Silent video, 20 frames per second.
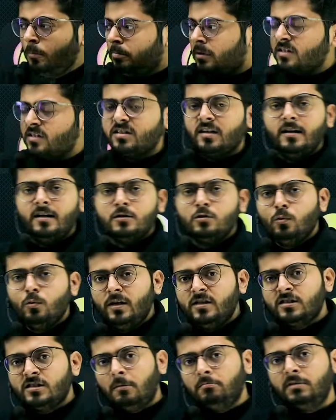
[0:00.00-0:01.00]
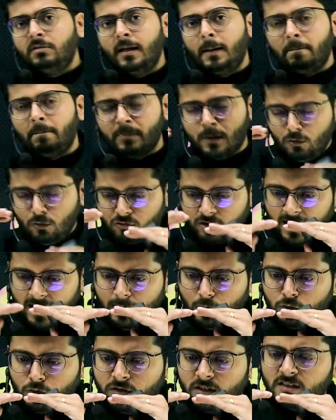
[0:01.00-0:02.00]
person is doing something you try
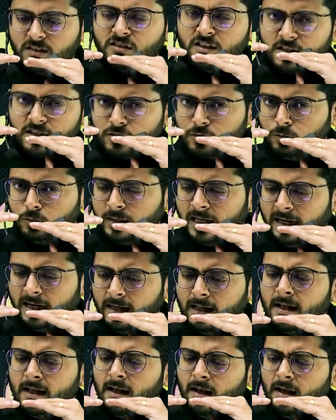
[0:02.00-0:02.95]
to just just do that